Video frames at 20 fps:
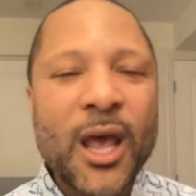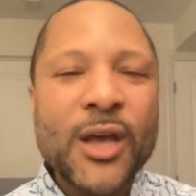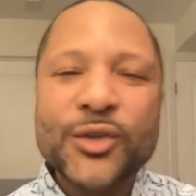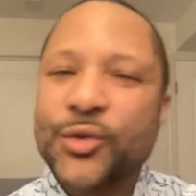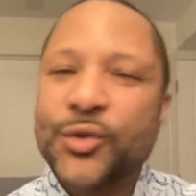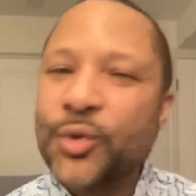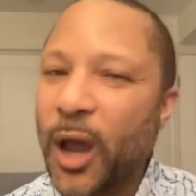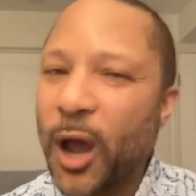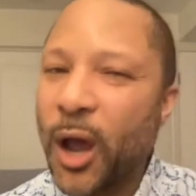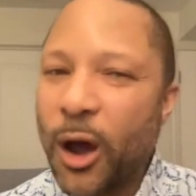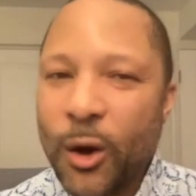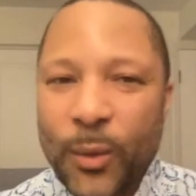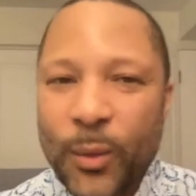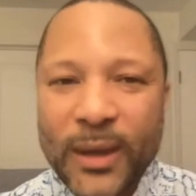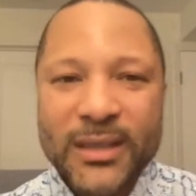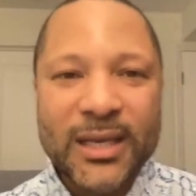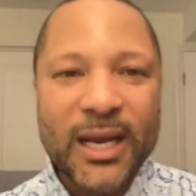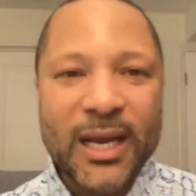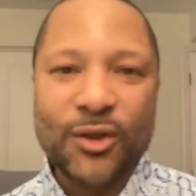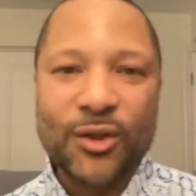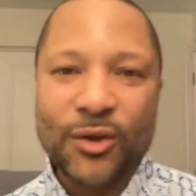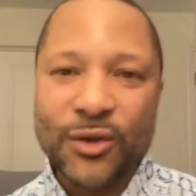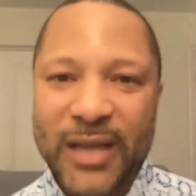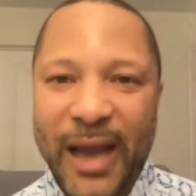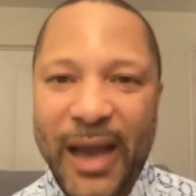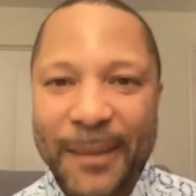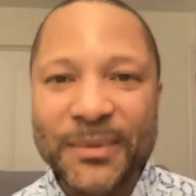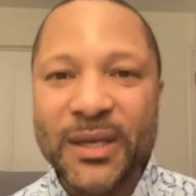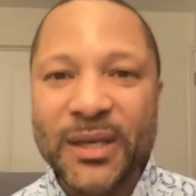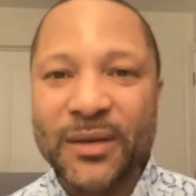So I always take those
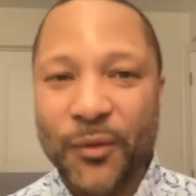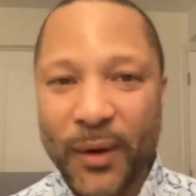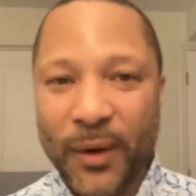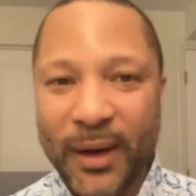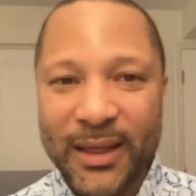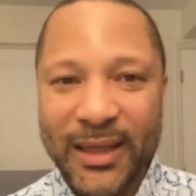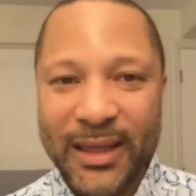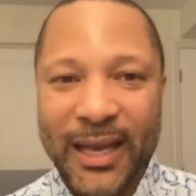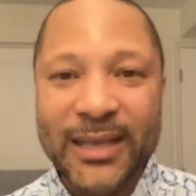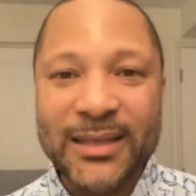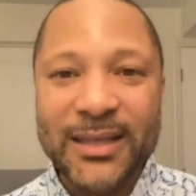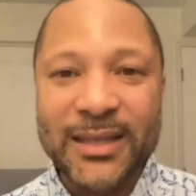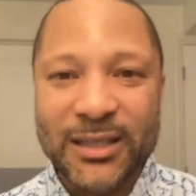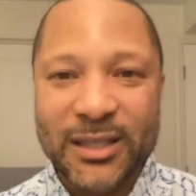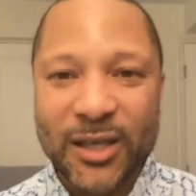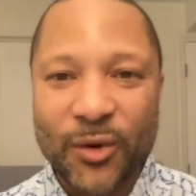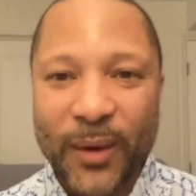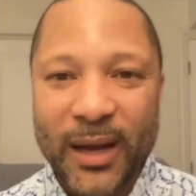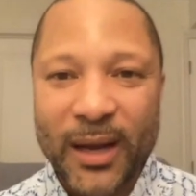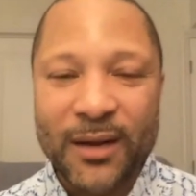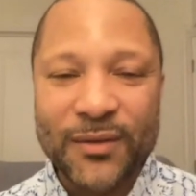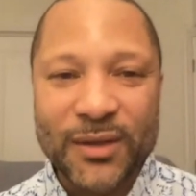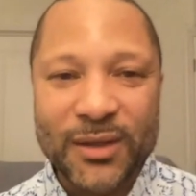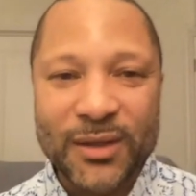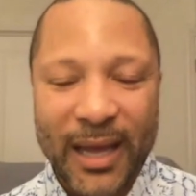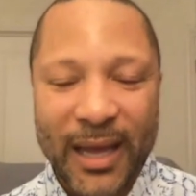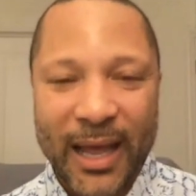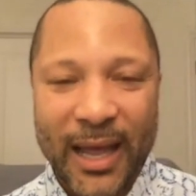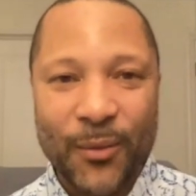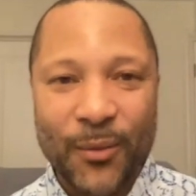types of great things as a grain of
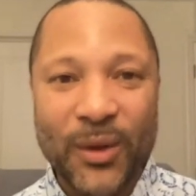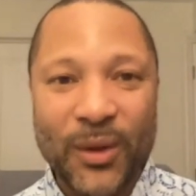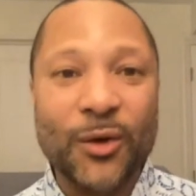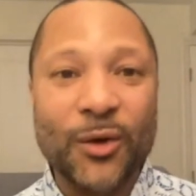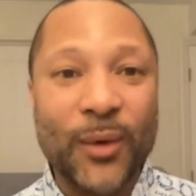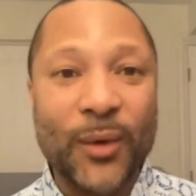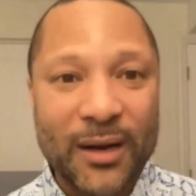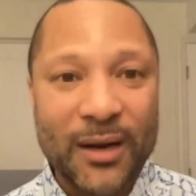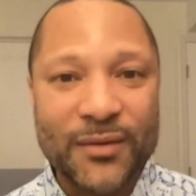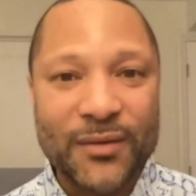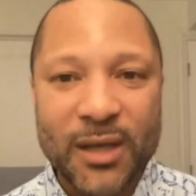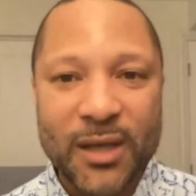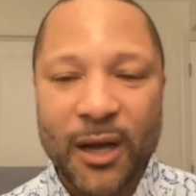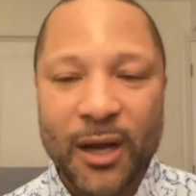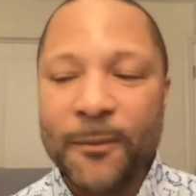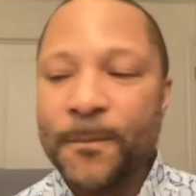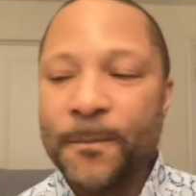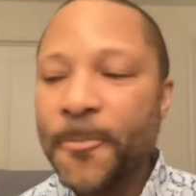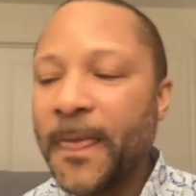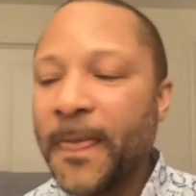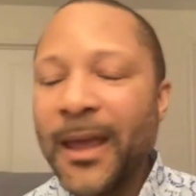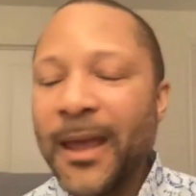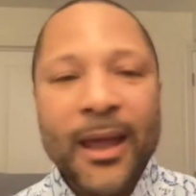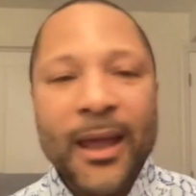with a grain of salt.